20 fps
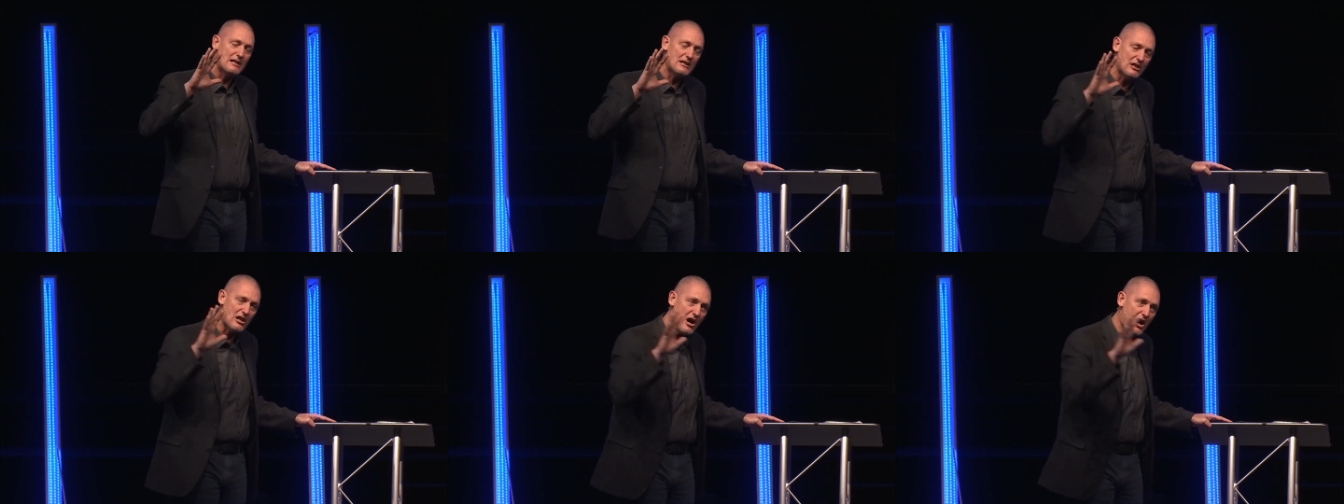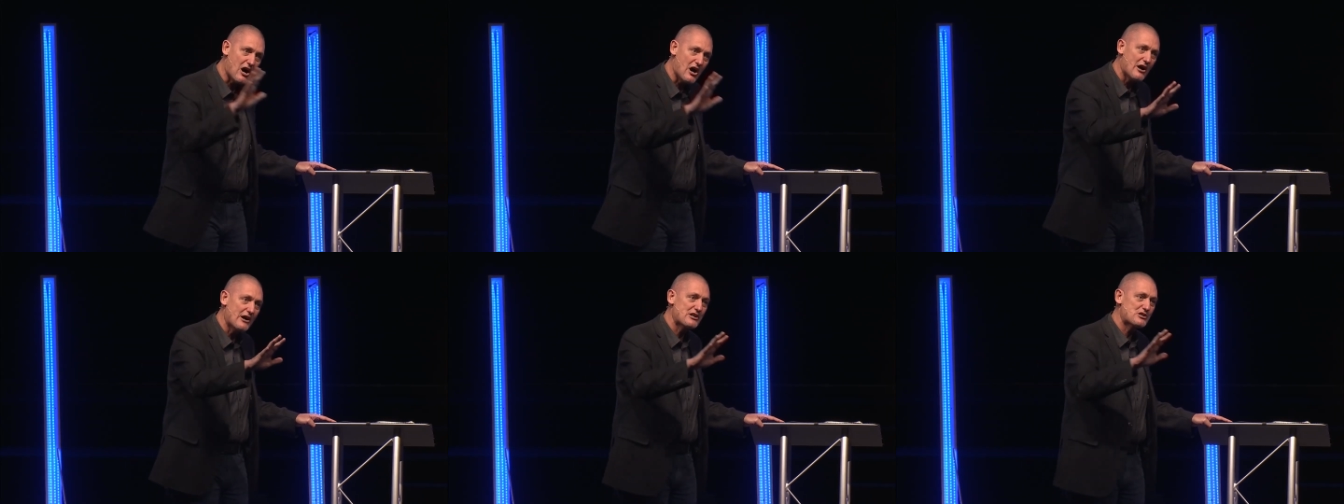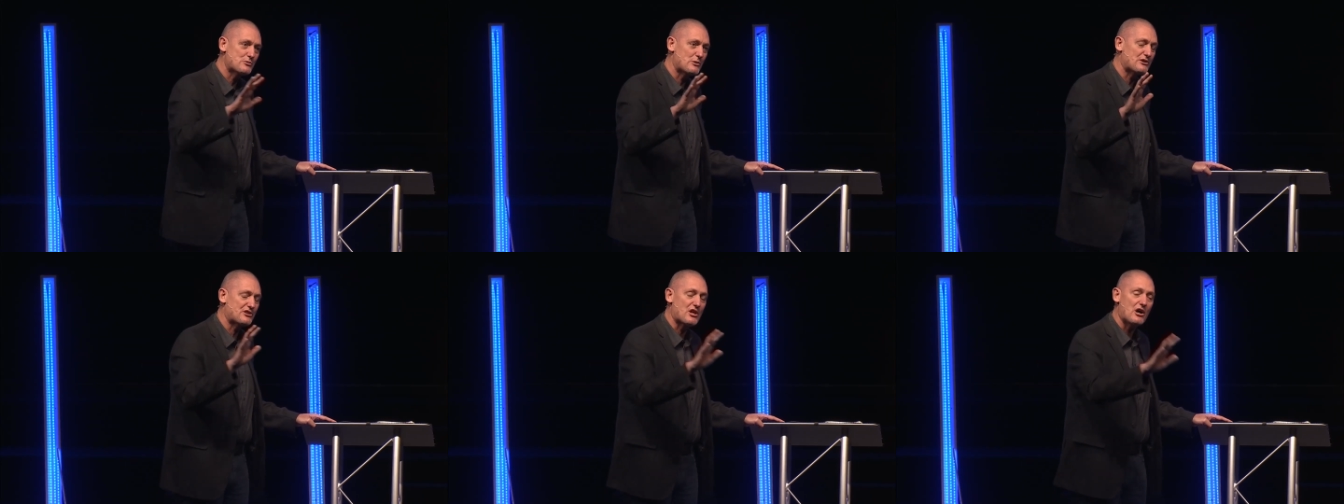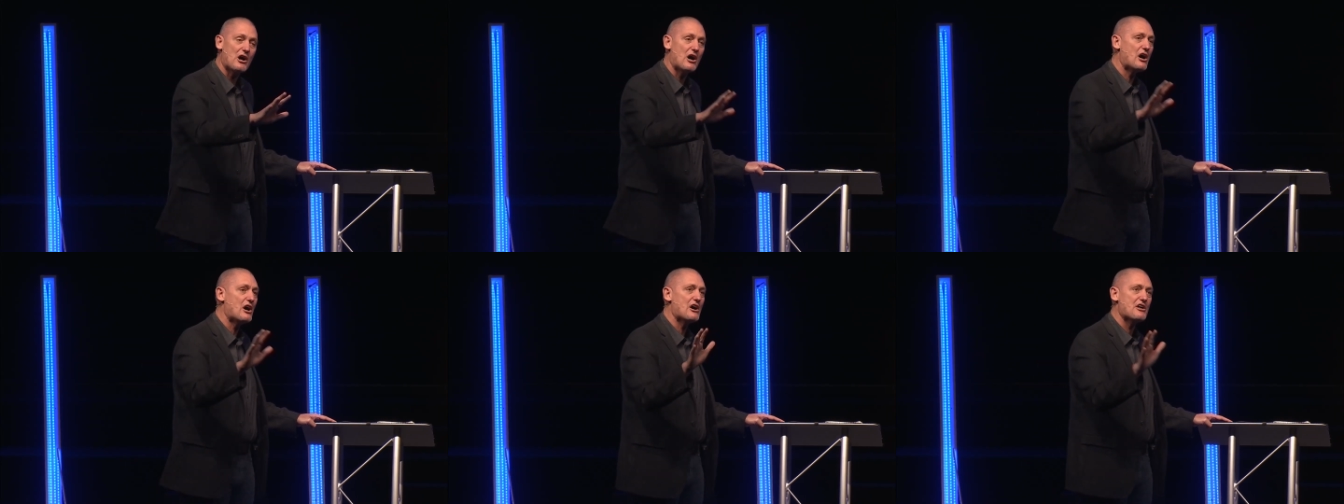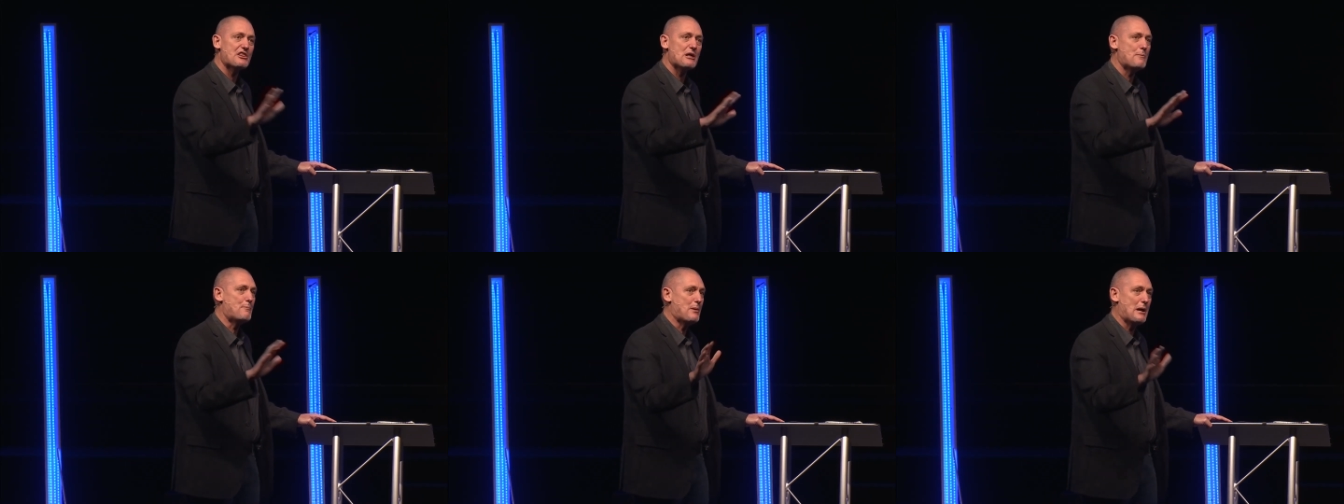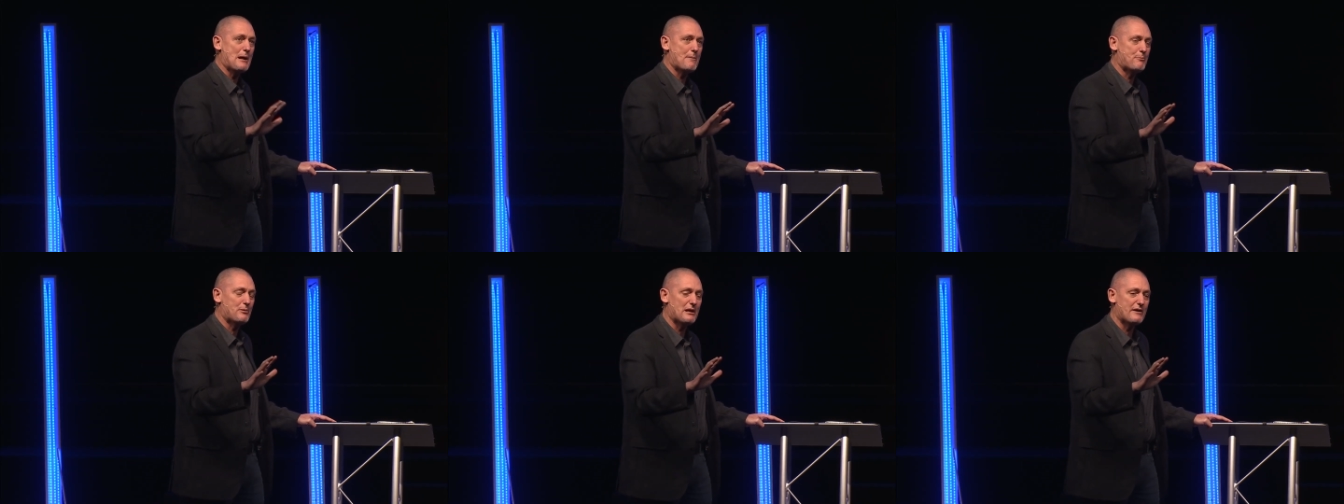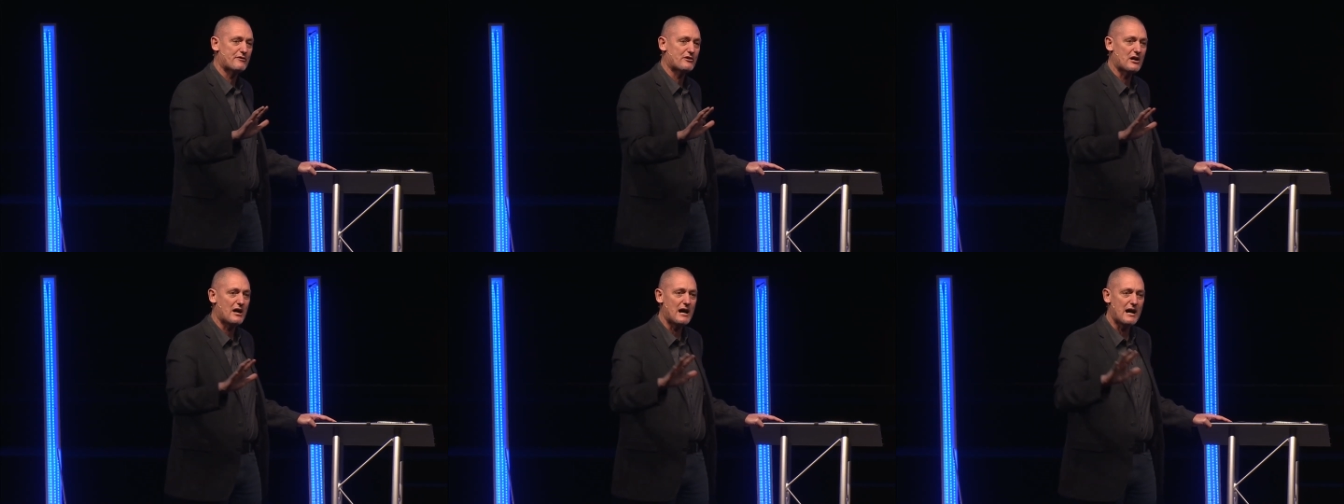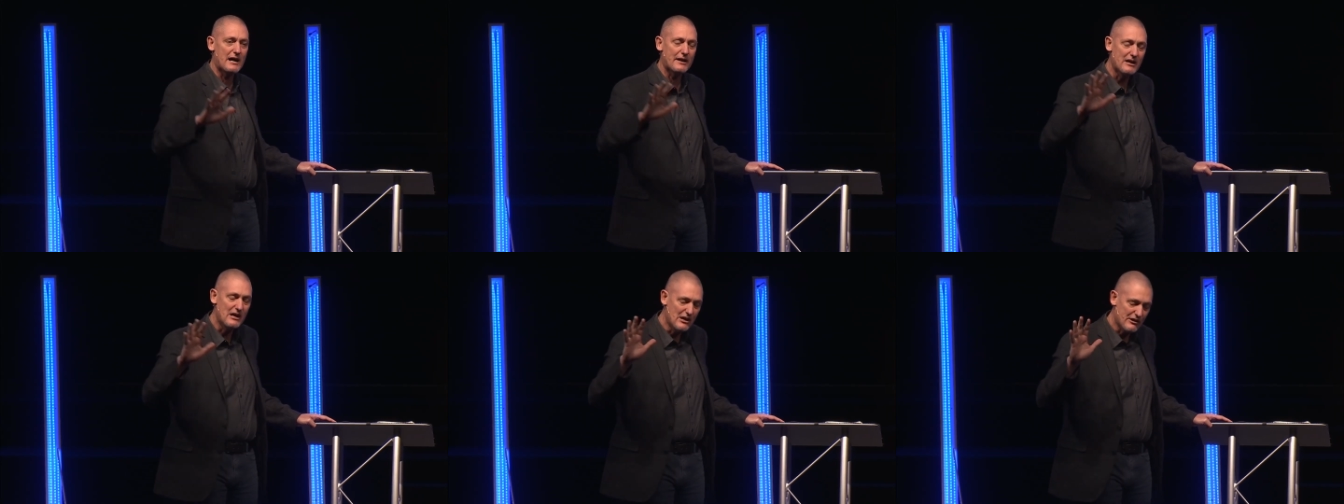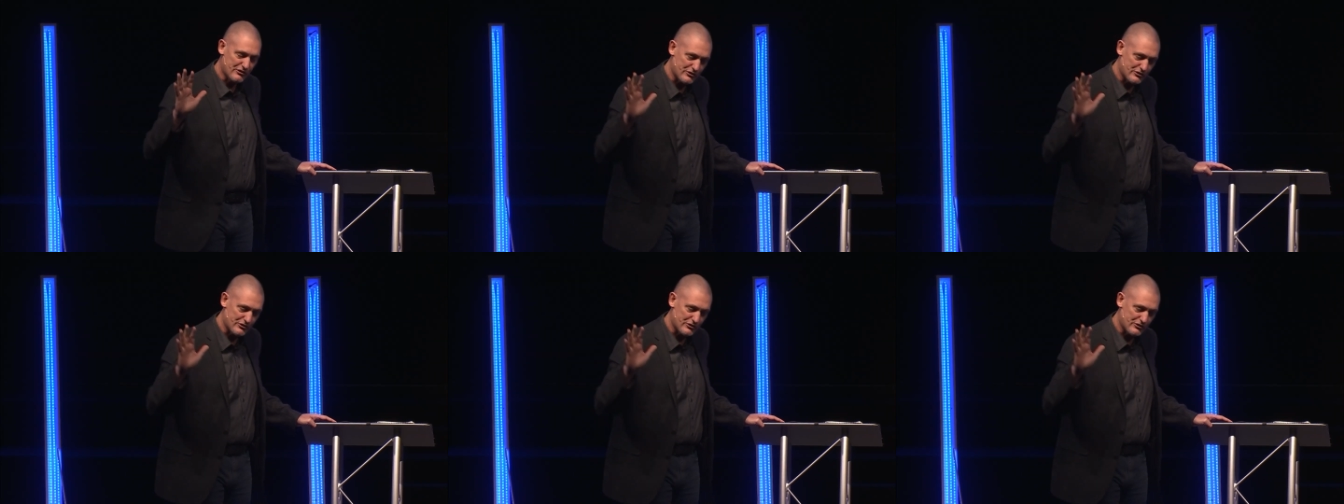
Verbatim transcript: longs with all the people of God